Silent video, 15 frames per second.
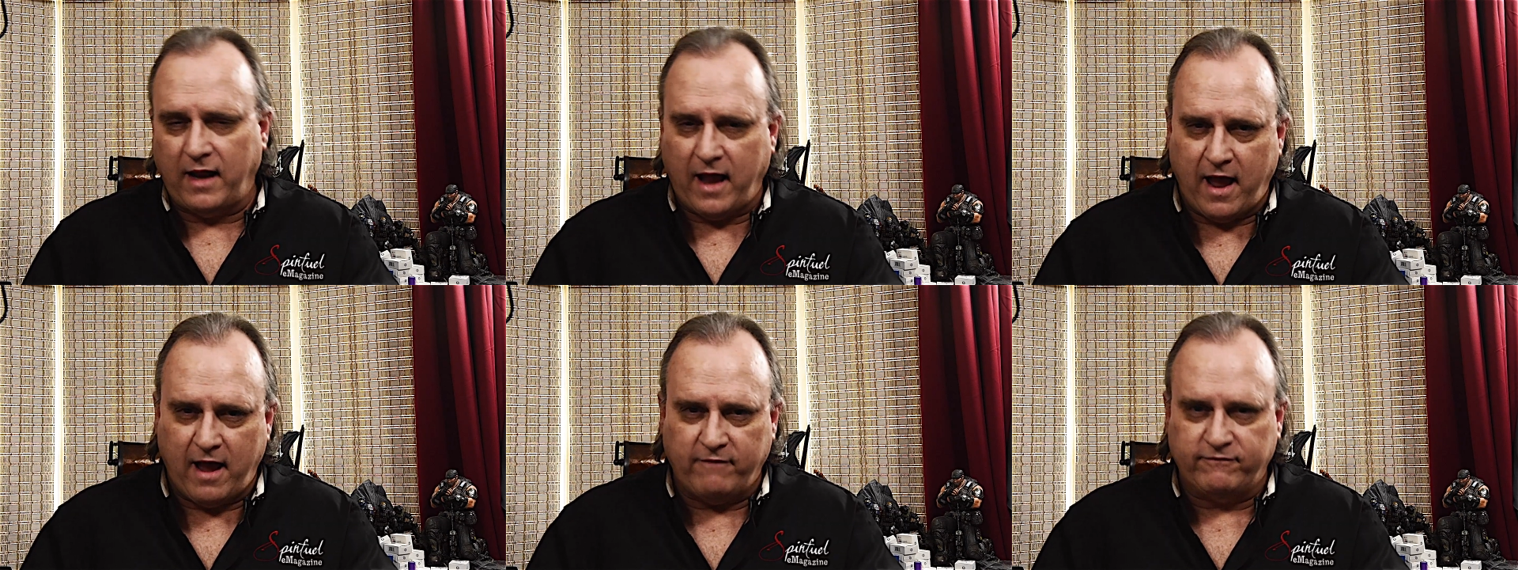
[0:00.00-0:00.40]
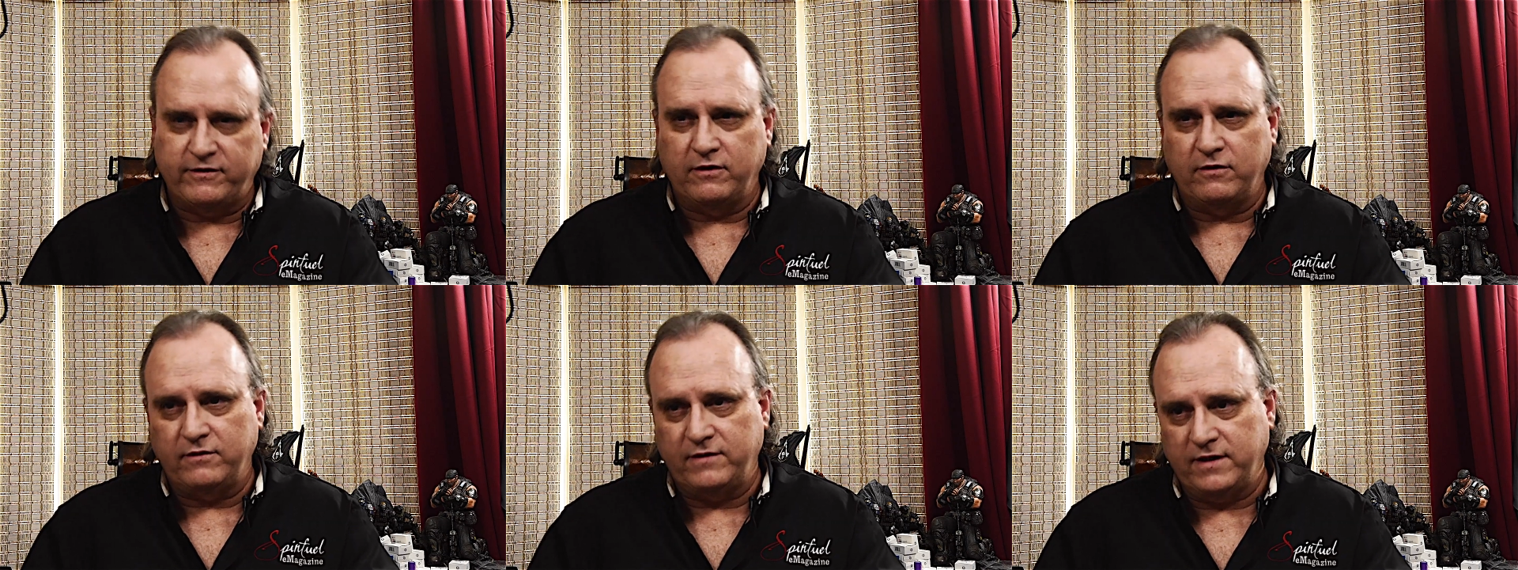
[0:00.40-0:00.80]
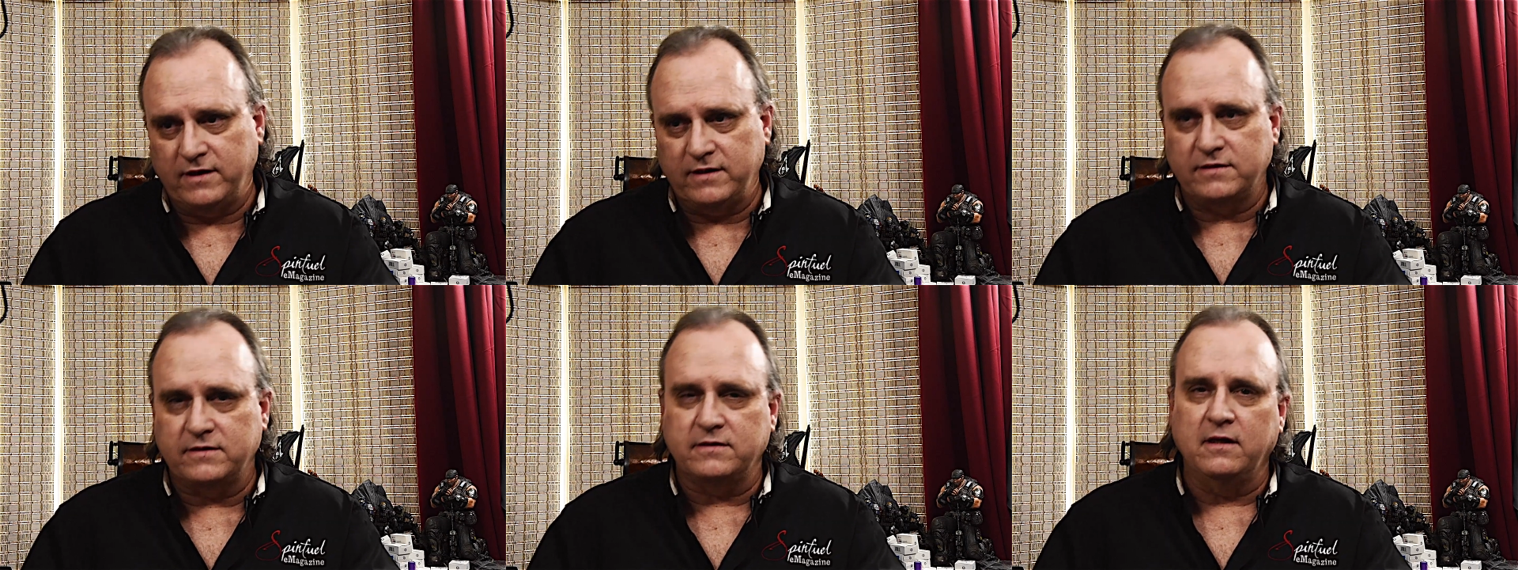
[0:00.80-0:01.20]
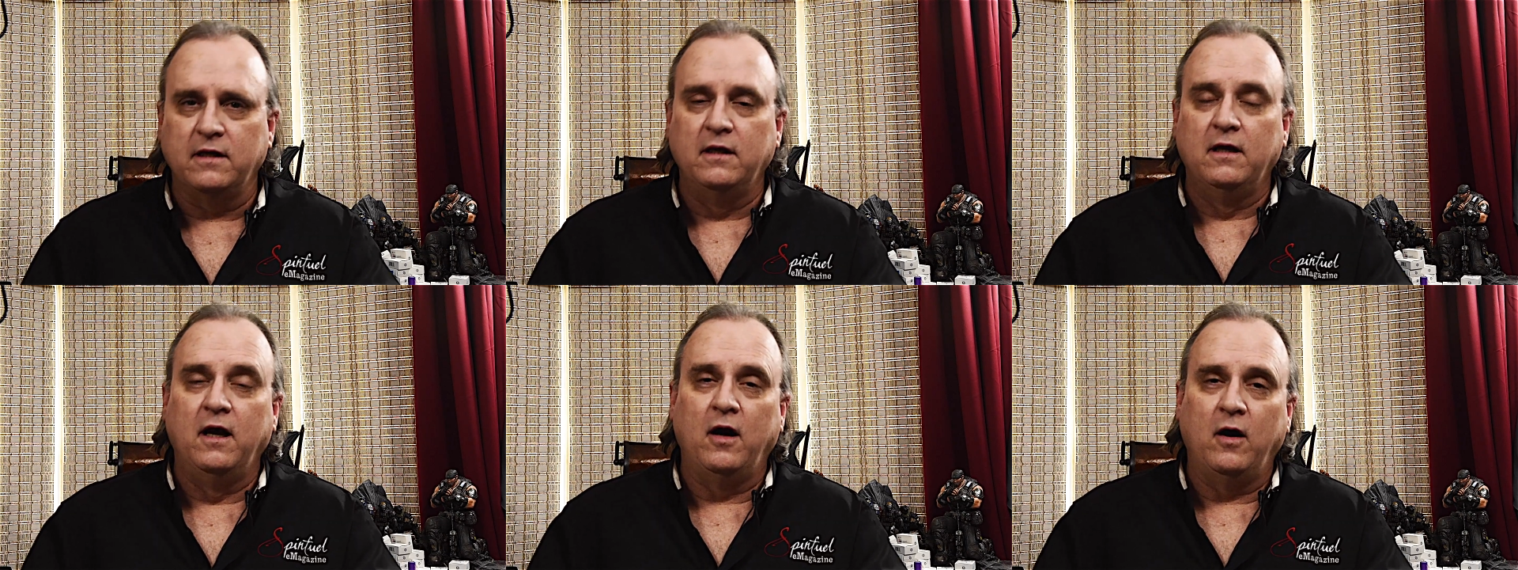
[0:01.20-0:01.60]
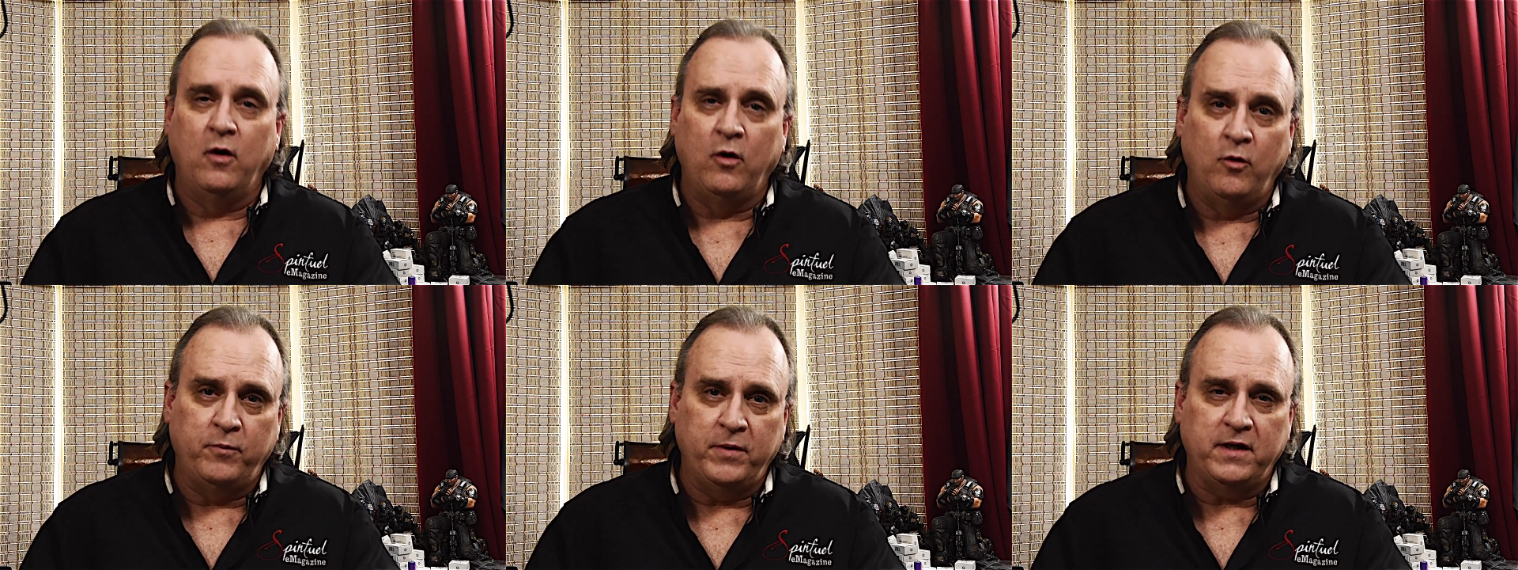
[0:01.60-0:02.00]
after this
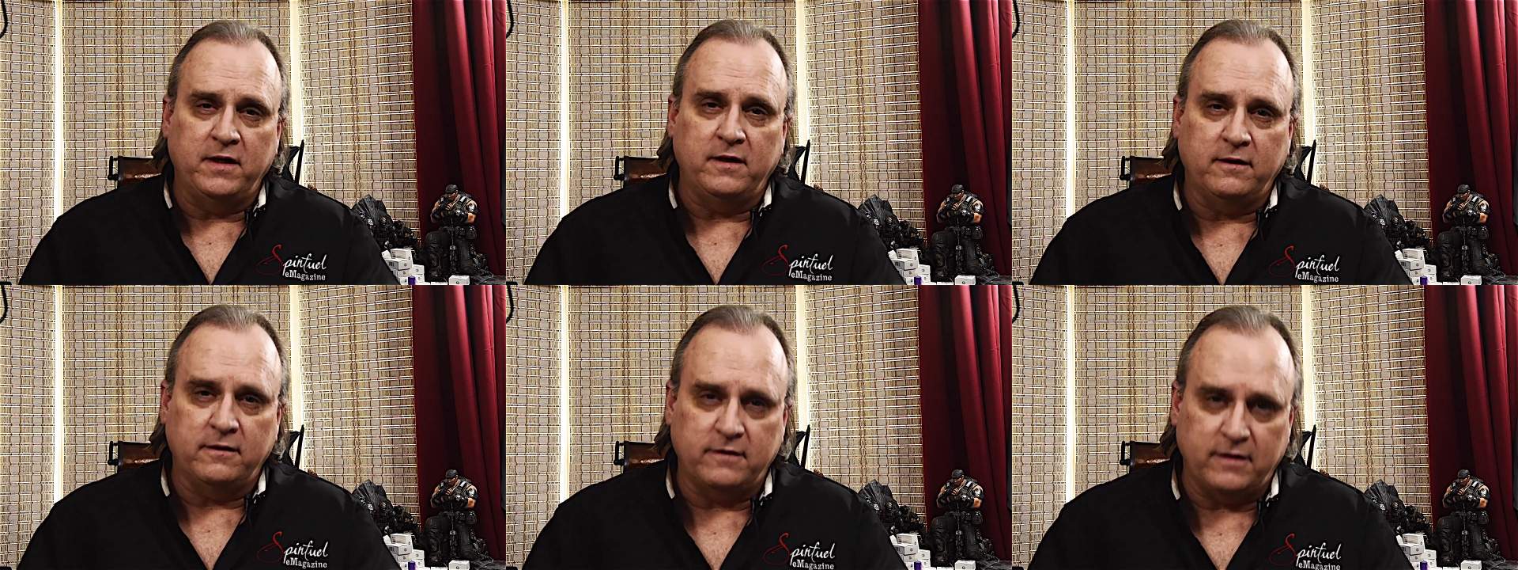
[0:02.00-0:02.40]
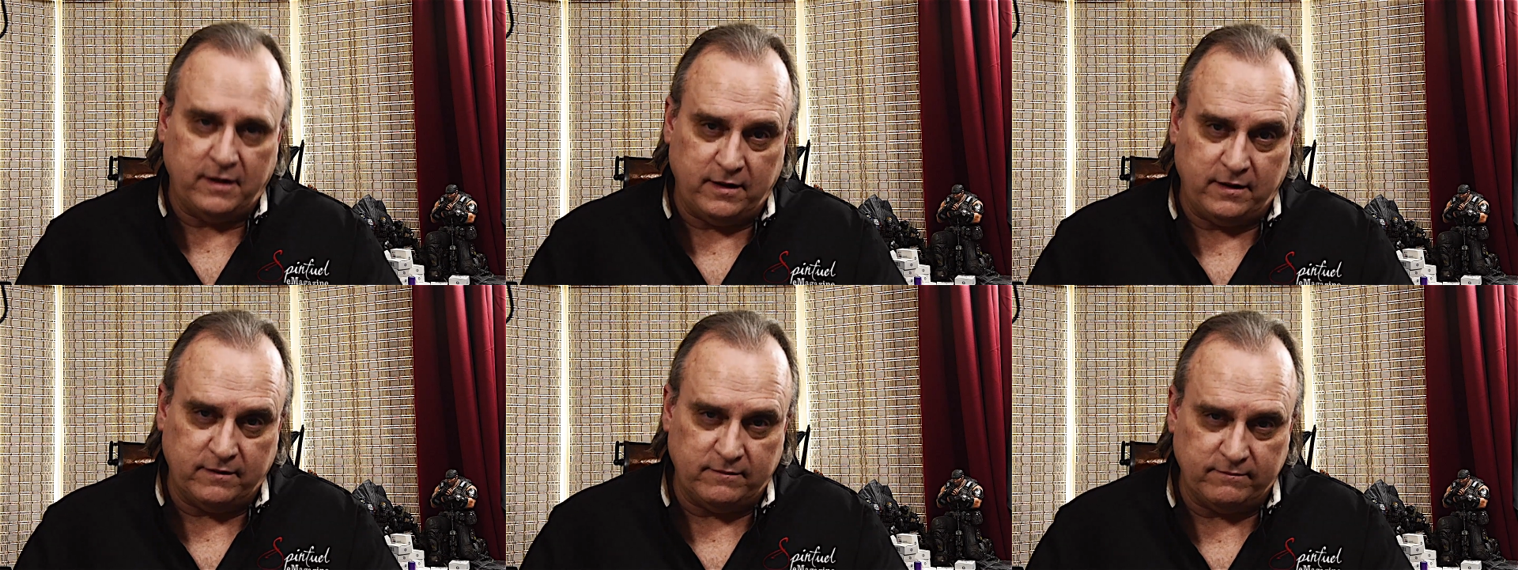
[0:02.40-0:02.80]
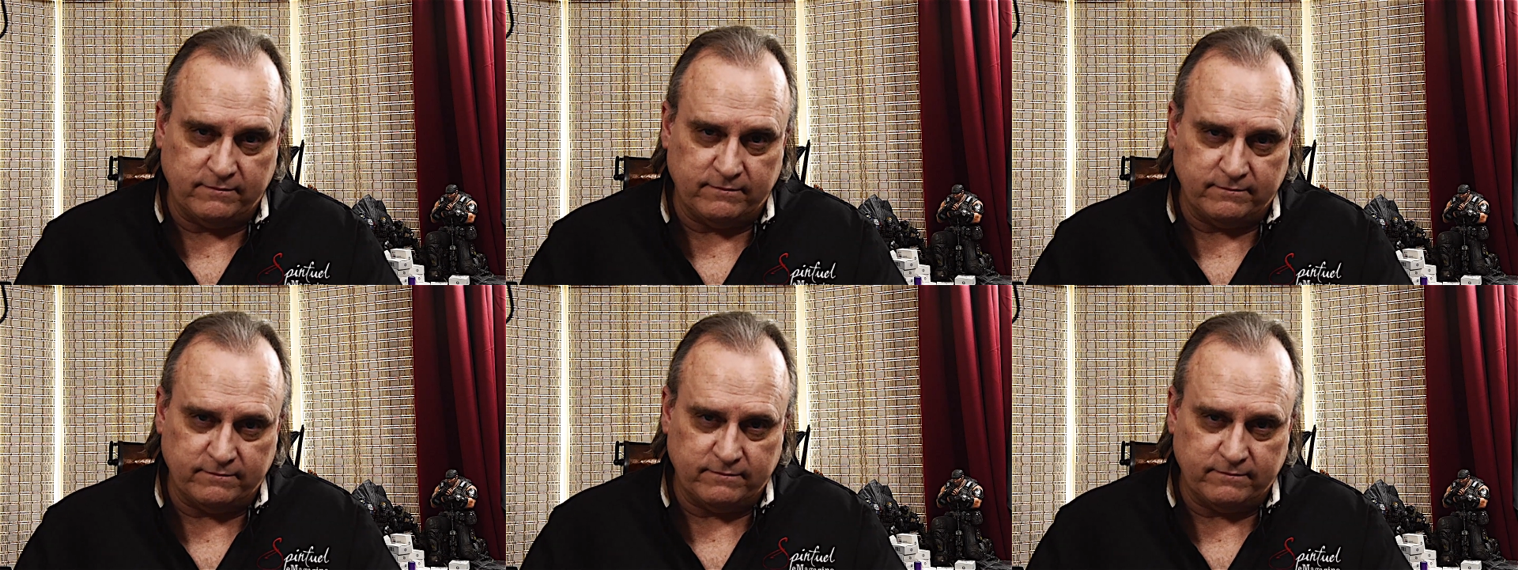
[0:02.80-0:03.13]
opening theme.